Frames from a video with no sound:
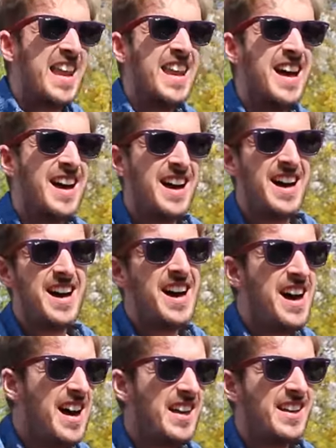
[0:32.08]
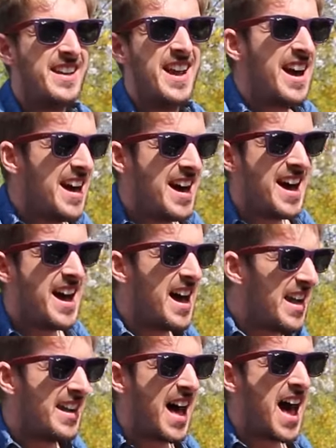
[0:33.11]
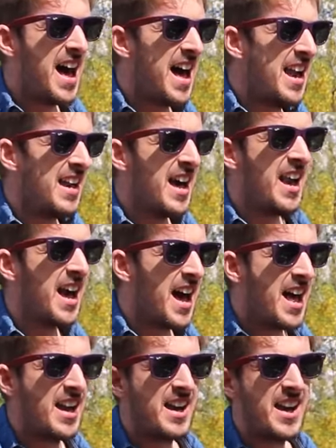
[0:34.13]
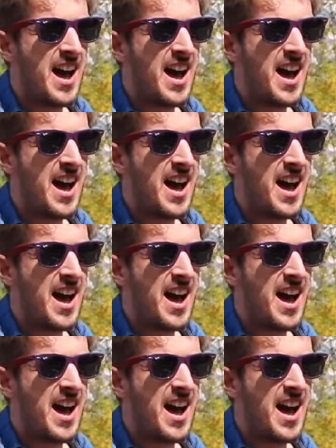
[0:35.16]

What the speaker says: la, la, la, la, la, la, la,